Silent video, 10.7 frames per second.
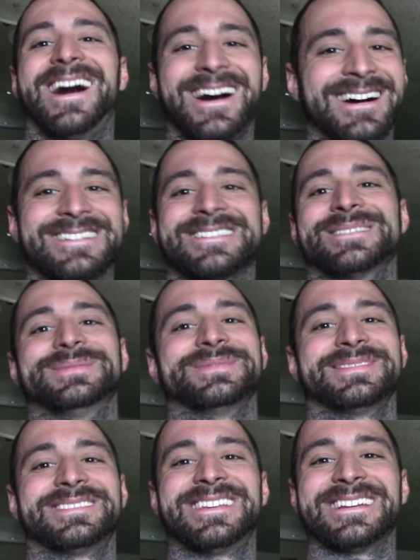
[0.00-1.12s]
awesome,
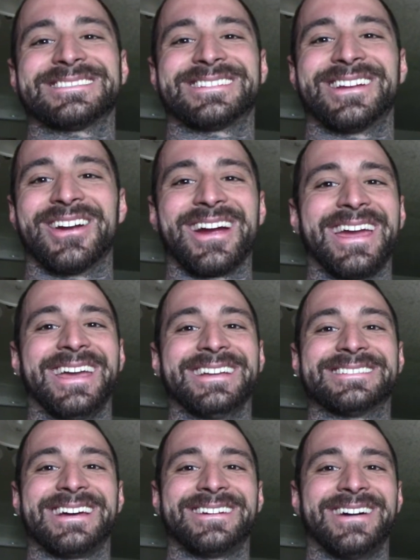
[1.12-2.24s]
just great,
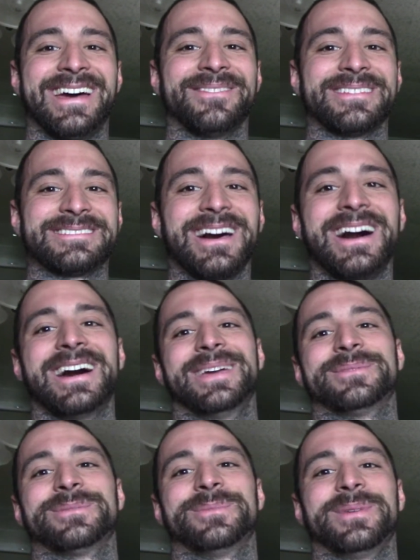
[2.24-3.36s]
because I don't have the
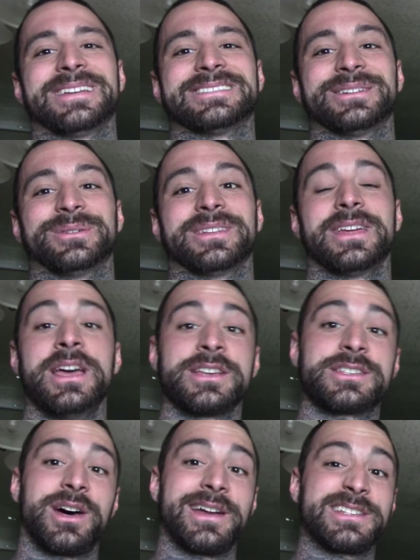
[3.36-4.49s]
time to messing with it.
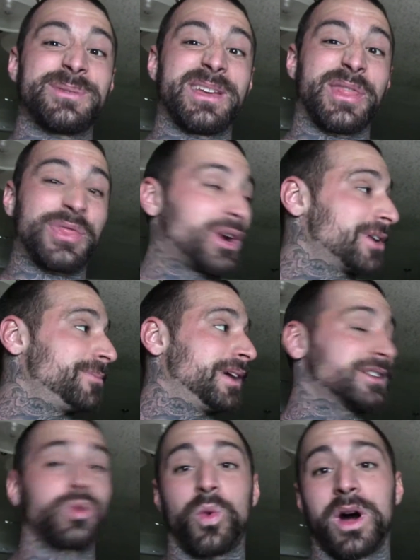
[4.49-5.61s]
So I had to spend 30
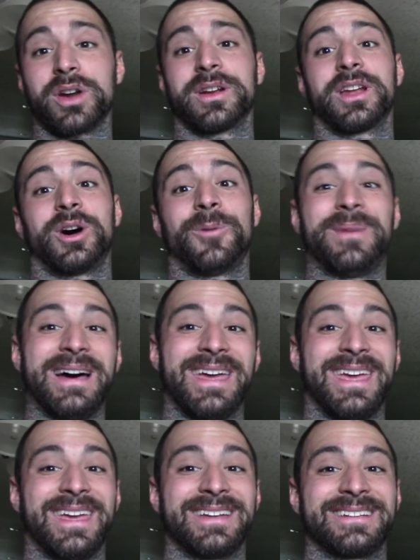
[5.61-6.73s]
minutes watering it all by
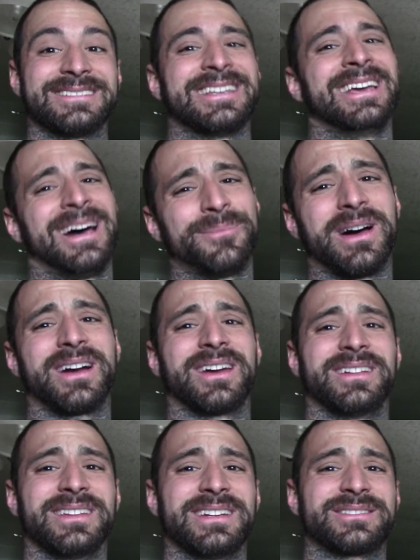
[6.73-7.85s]
hand, because I'm not going
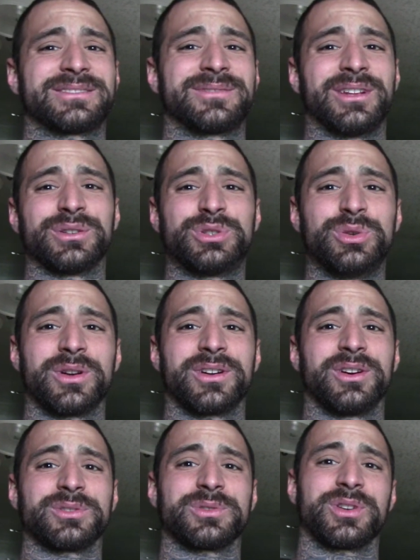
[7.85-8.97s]
to let, you know, $200
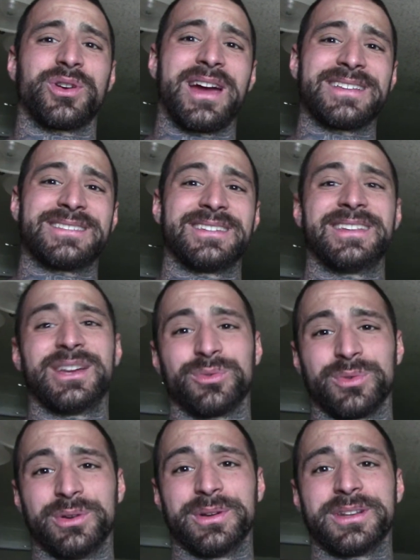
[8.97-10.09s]
worth of grass seed get
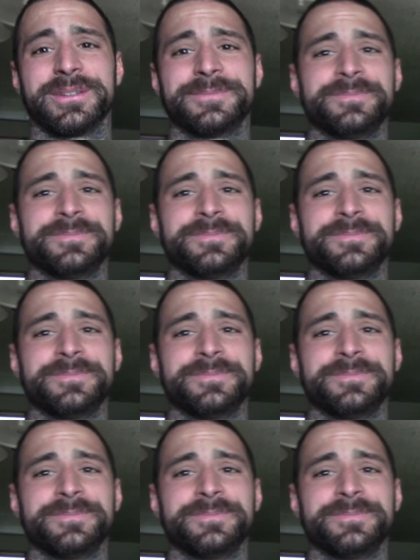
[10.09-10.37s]
ruined.